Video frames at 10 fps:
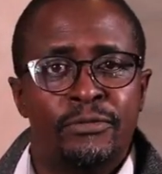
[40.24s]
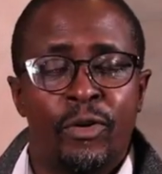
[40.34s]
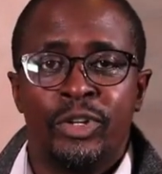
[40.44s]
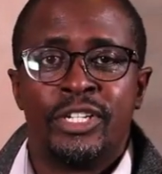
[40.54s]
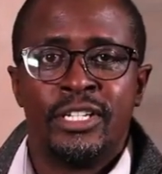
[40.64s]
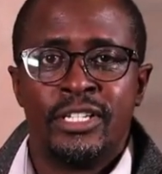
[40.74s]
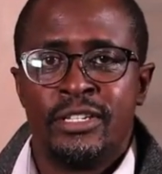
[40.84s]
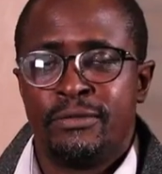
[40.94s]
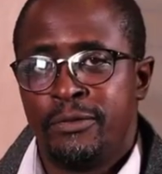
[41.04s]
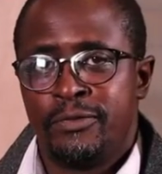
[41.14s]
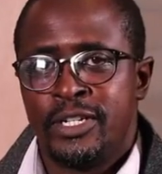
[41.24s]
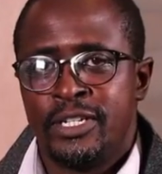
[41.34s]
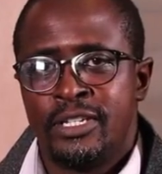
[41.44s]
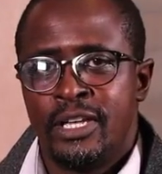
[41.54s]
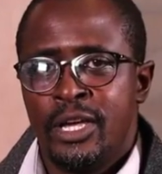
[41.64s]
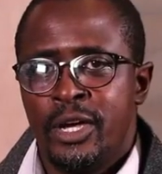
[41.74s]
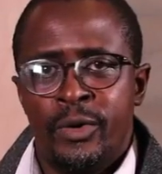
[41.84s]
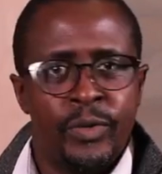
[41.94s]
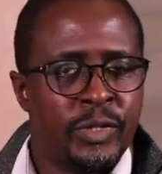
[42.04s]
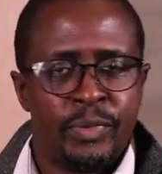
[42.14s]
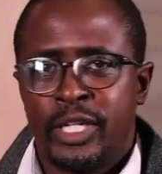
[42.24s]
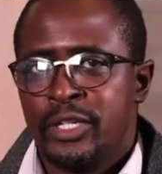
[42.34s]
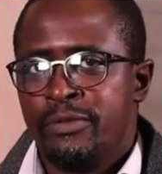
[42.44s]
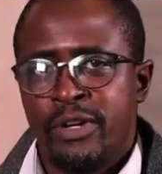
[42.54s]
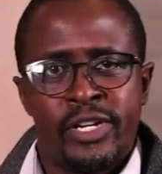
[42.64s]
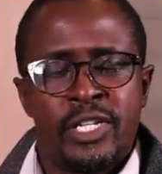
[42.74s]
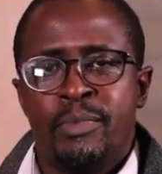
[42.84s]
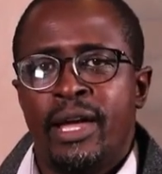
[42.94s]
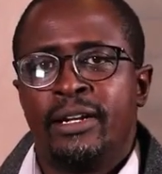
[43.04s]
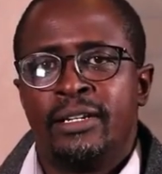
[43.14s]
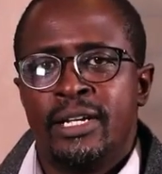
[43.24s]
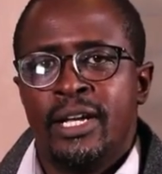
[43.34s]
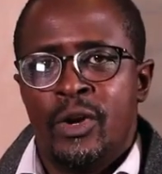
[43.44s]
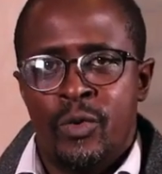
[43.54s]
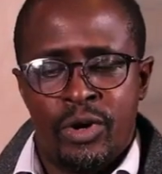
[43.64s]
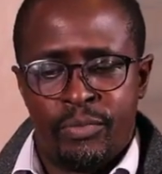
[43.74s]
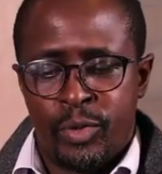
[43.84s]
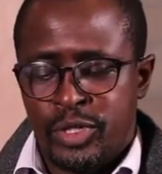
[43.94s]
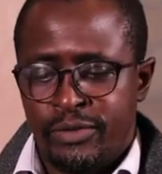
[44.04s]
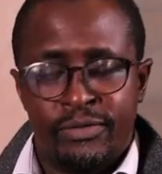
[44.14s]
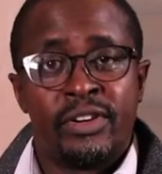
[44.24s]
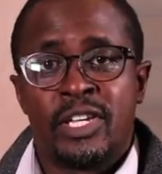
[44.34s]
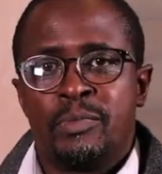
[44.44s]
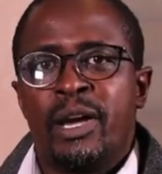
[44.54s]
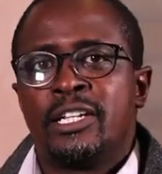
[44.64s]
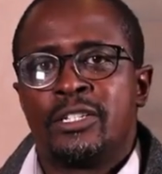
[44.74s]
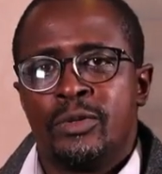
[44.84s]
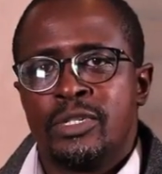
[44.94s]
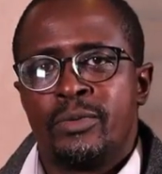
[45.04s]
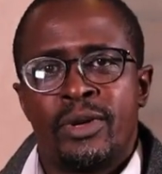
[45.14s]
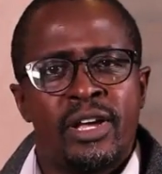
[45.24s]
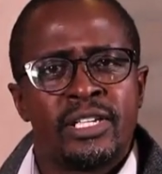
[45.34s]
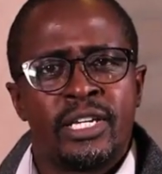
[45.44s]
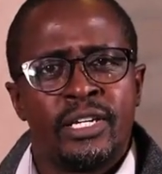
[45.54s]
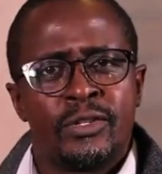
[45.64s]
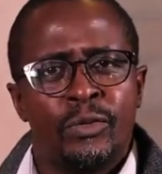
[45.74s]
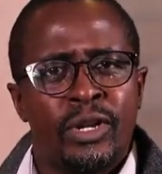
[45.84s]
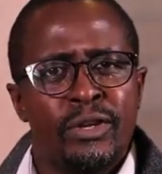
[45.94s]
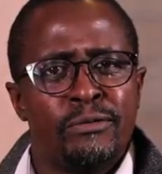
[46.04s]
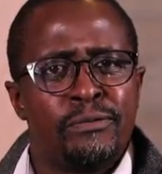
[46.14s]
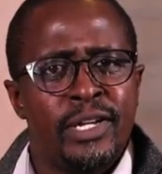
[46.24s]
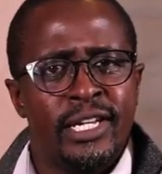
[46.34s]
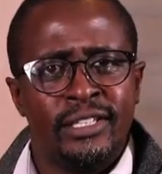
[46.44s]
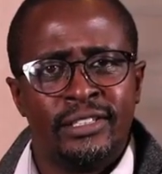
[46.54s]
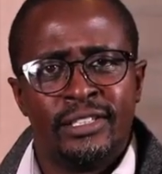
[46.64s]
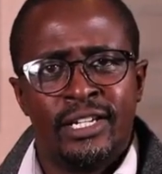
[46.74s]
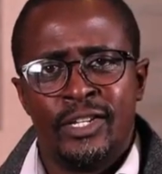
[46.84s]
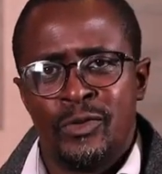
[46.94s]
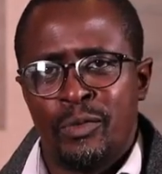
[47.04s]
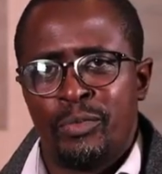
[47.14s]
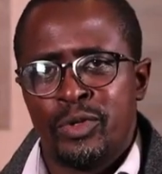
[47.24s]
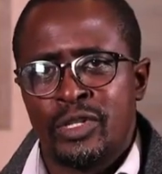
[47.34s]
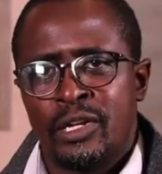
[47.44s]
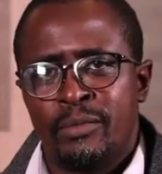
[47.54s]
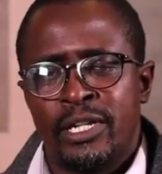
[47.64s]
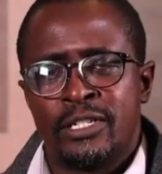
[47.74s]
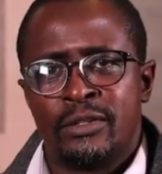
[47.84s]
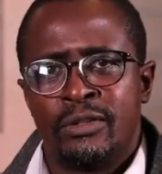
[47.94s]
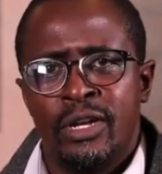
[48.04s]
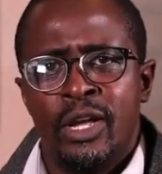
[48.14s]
40s, 50s? We are speaking to various men who are approaching various milestones, and we are asking, so what are you feeling as you approach that milestone?